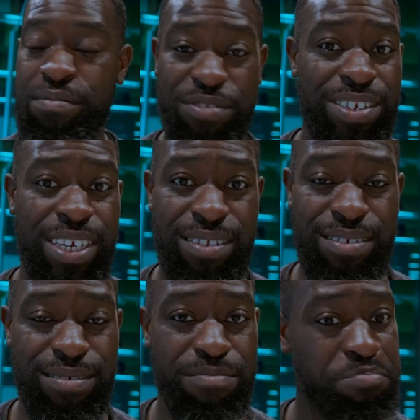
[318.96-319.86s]

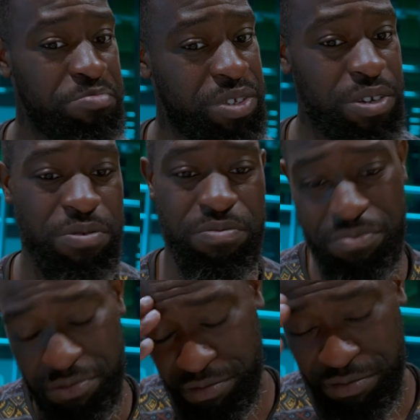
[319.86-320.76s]
scenes. So,
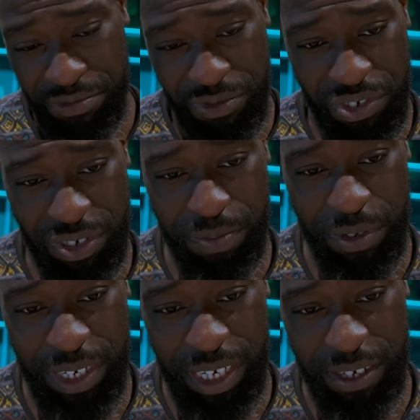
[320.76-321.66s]

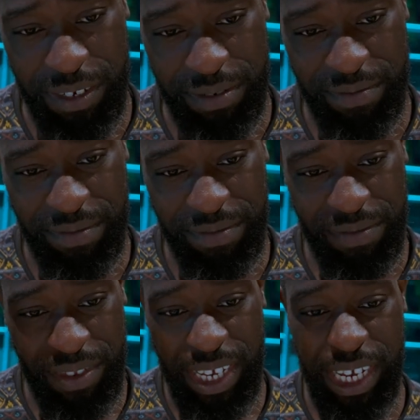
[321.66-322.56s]
chapeau Nikon.
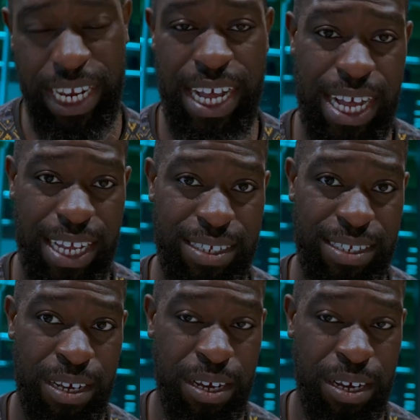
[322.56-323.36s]
And it has